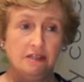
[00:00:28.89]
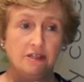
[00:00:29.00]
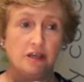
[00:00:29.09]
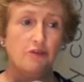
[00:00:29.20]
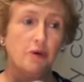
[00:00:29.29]

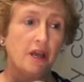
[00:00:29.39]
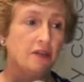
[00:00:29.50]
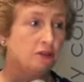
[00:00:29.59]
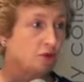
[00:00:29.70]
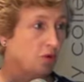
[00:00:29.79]
So if we're
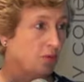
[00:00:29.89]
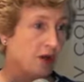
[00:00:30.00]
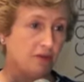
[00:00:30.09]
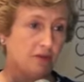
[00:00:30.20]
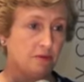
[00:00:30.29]
going to talk
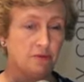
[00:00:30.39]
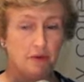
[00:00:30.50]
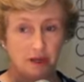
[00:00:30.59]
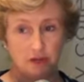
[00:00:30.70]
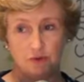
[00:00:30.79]
about thrips
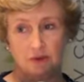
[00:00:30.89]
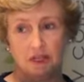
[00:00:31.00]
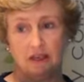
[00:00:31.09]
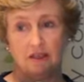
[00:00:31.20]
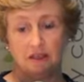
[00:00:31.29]

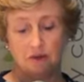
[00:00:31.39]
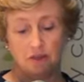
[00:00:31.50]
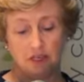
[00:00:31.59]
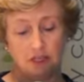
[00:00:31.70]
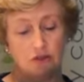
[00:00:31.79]
management, I think
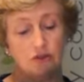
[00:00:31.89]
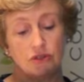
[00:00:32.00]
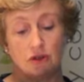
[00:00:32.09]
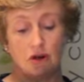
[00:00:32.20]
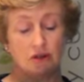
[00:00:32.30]
we need to
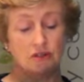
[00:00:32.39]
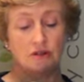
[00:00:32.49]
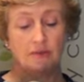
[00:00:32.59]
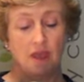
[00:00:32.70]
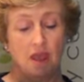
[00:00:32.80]
start
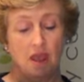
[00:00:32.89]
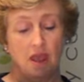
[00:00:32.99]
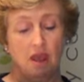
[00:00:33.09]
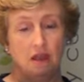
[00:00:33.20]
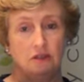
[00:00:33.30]

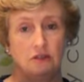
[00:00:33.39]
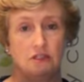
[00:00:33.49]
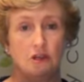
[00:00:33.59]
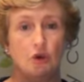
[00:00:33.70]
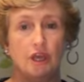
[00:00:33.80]

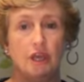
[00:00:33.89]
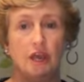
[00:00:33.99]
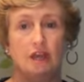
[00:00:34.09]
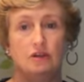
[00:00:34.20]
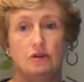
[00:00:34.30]
just
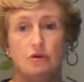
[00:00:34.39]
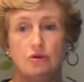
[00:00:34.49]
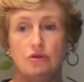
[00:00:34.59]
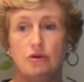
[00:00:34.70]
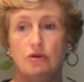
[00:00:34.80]
looking at
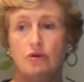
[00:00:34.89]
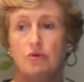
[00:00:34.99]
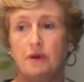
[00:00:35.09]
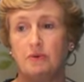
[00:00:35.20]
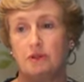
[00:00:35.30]
who's
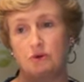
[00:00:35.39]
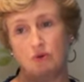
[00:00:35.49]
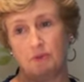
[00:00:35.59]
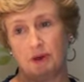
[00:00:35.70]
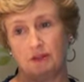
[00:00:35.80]
who when we
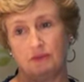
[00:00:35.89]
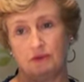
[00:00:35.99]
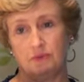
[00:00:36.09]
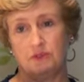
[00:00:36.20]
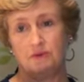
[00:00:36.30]
talk about
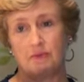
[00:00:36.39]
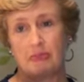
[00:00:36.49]
thrips.